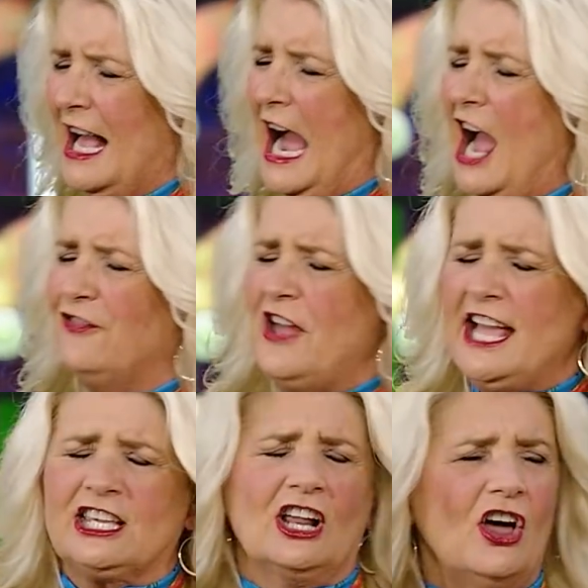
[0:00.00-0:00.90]
I
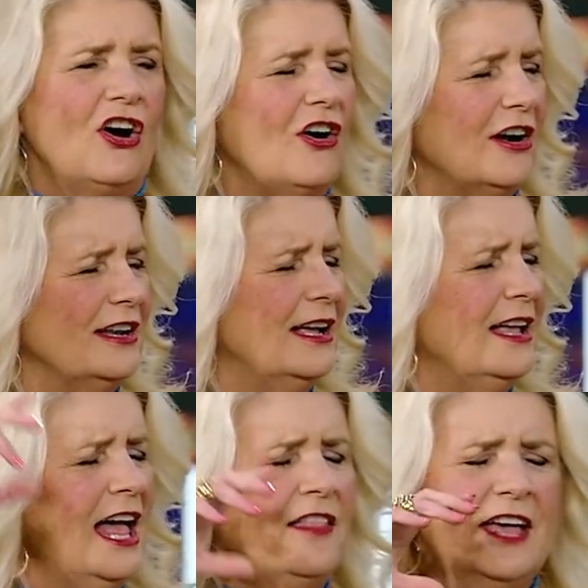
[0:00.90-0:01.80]
thank you, Lord,
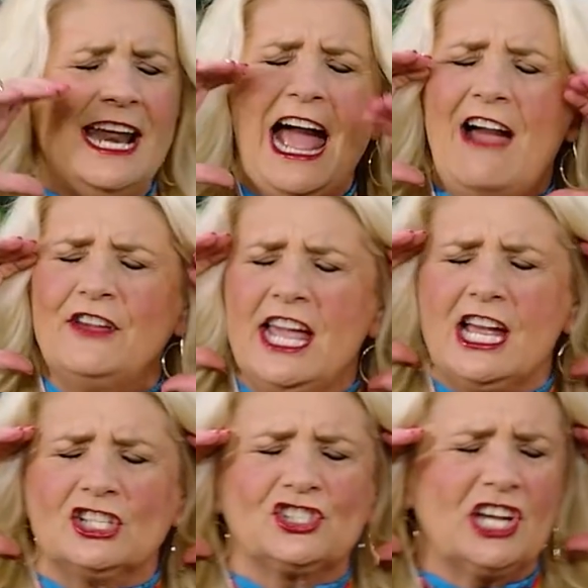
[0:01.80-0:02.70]
that I have
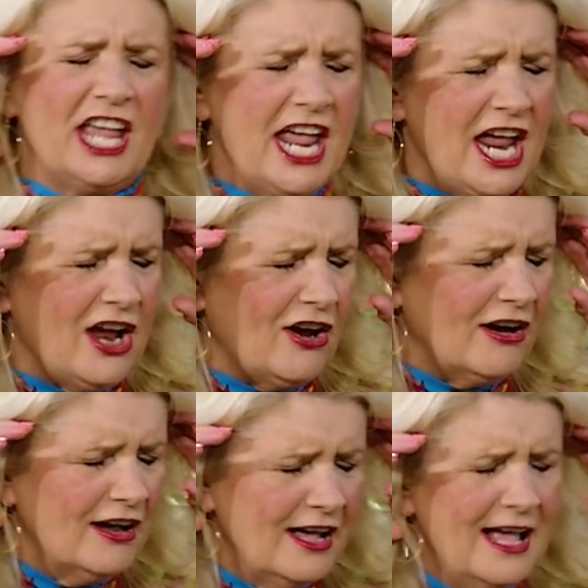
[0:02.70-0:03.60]
ears to hear,
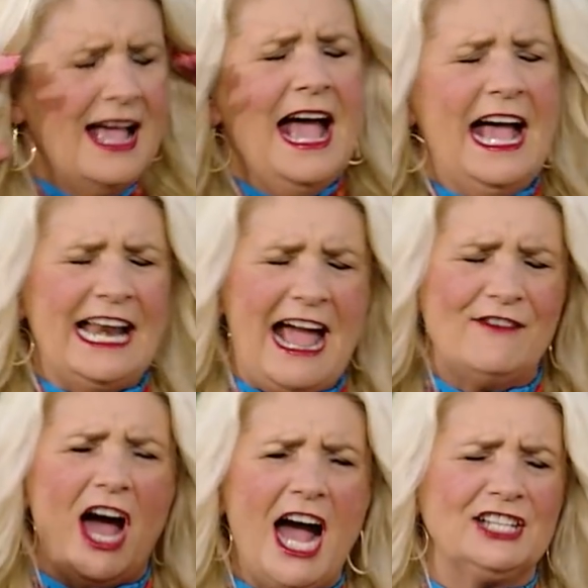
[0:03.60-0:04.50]
and I
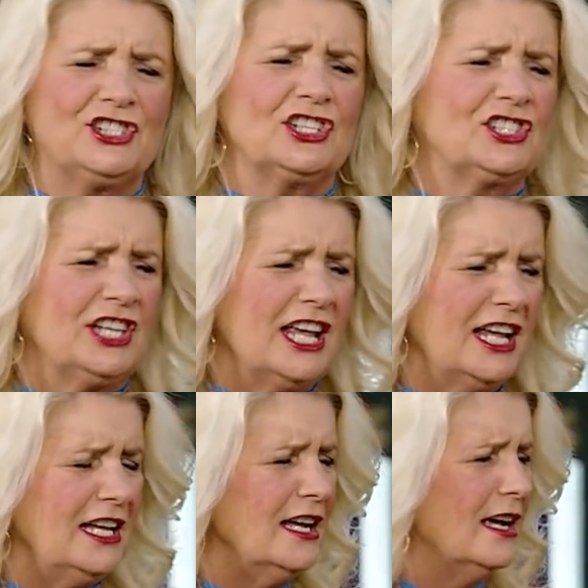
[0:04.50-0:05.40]
have eyes to
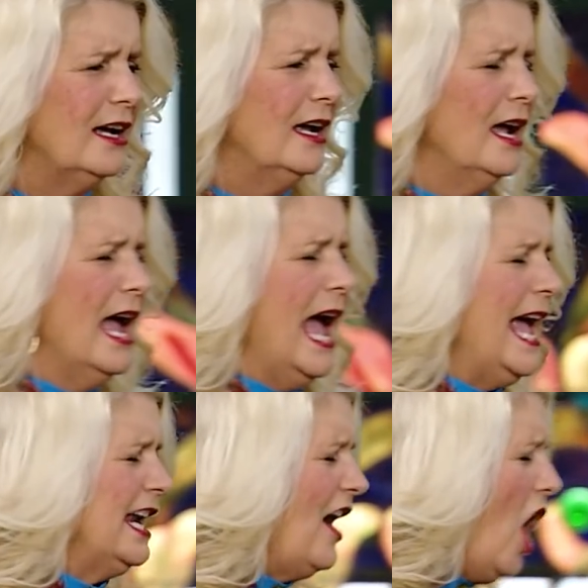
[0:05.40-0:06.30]
see,
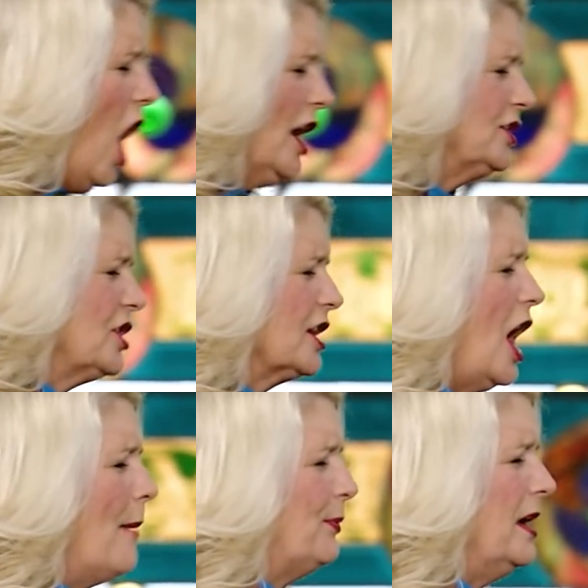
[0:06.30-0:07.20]
and a heart to
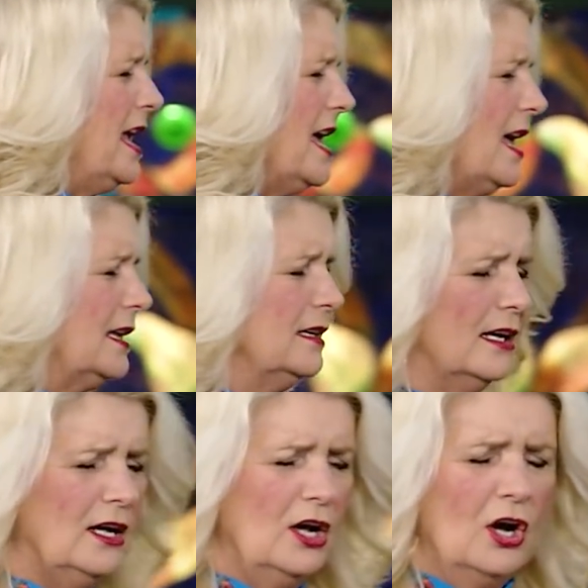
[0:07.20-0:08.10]
comprehend
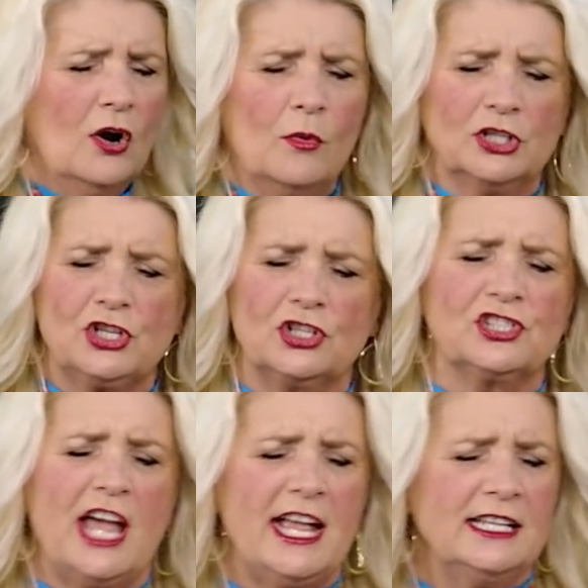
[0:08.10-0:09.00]
what you're
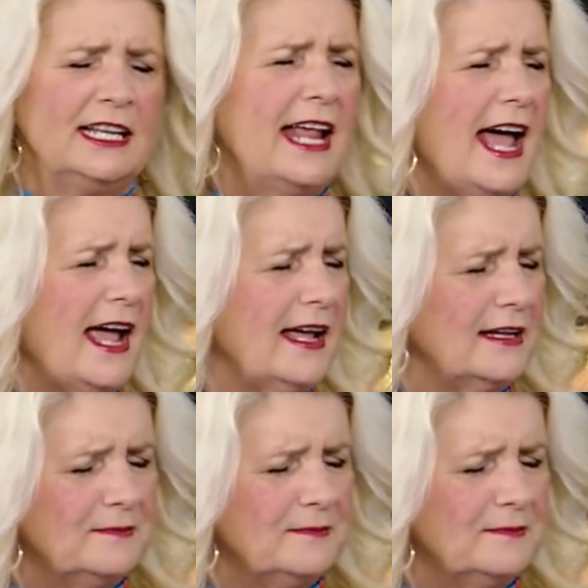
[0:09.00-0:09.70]
saying today.